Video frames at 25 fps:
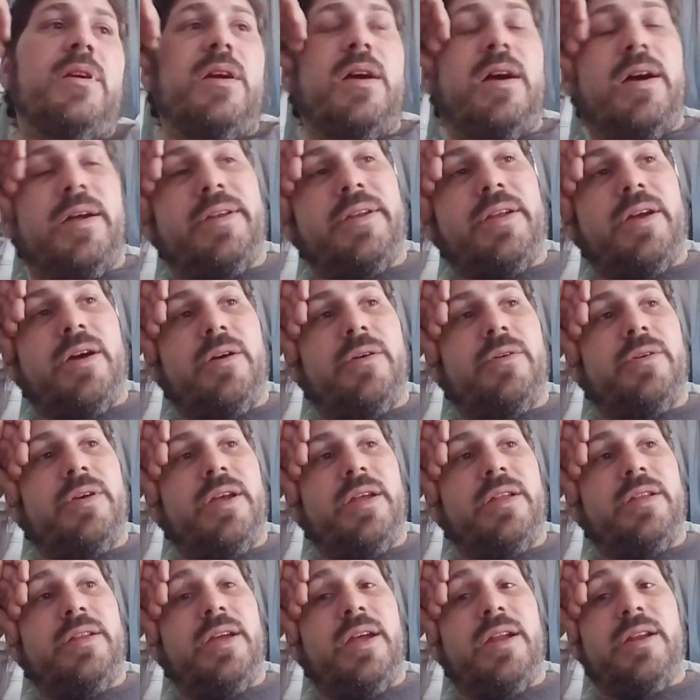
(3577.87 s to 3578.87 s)
I know,
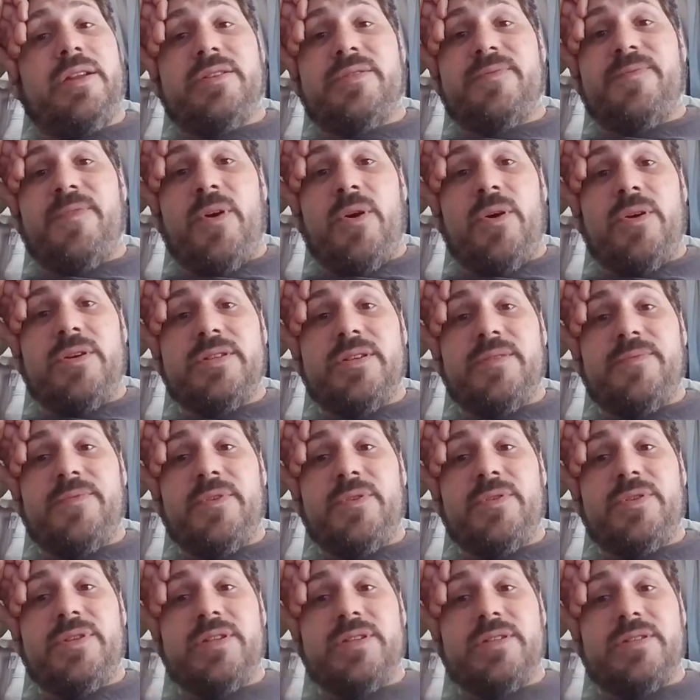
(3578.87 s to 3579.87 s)
and as far as if
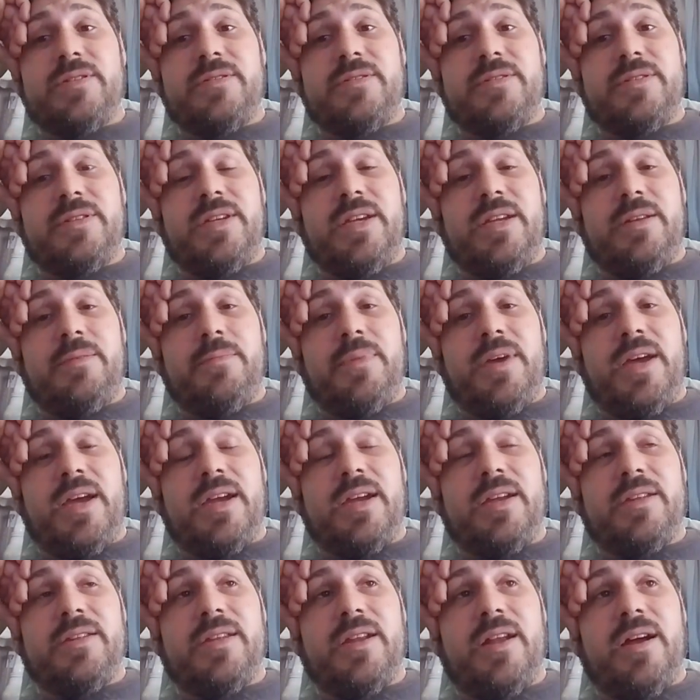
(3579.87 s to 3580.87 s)
you just getting
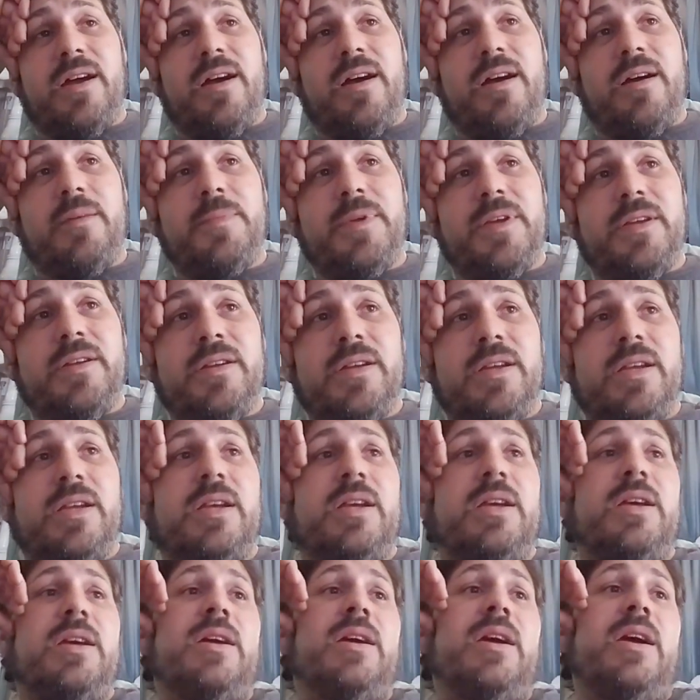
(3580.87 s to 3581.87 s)
back into the hobby,
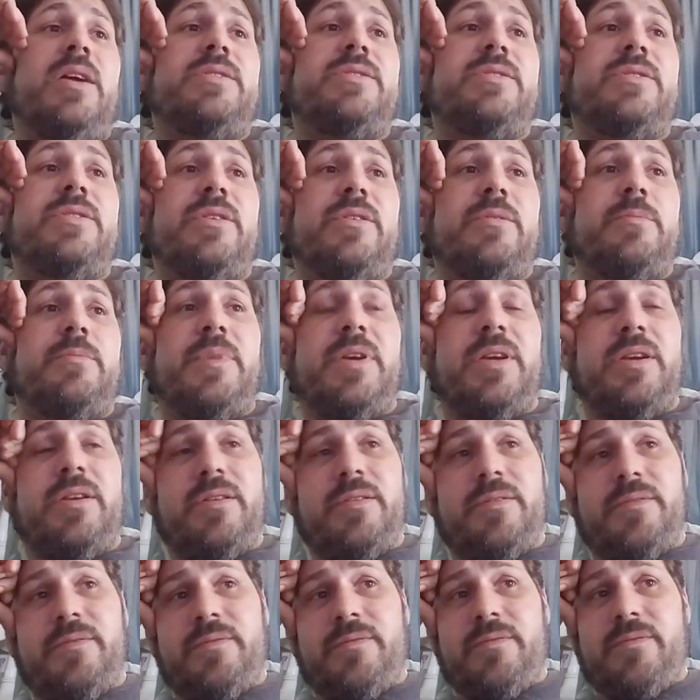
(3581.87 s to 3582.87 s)
it's took
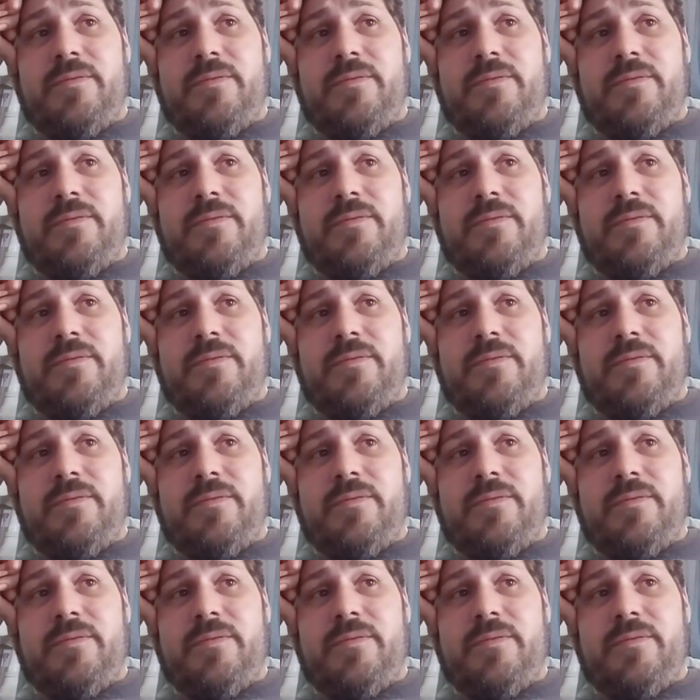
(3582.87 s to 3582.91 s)
me,